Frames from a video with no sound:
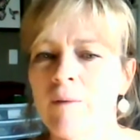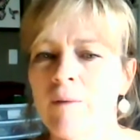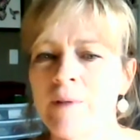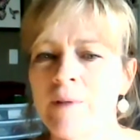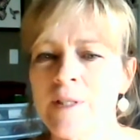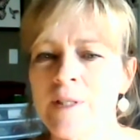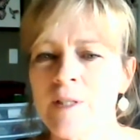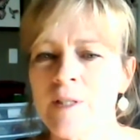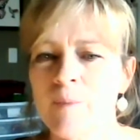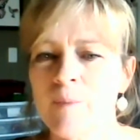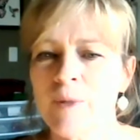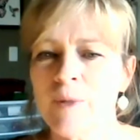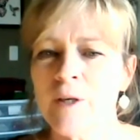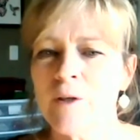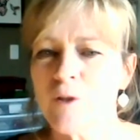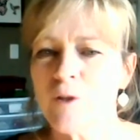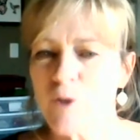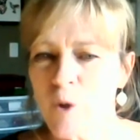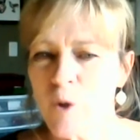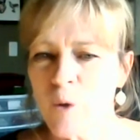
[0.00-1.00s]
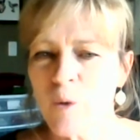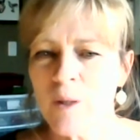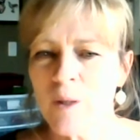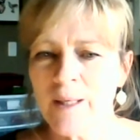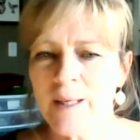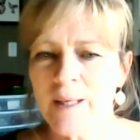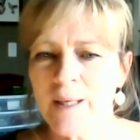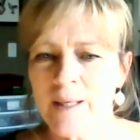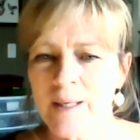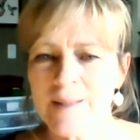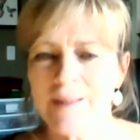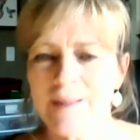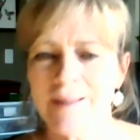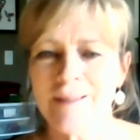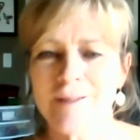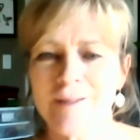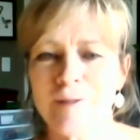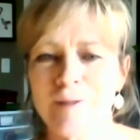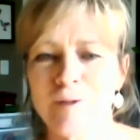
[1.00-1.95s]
disappear totally, as it is a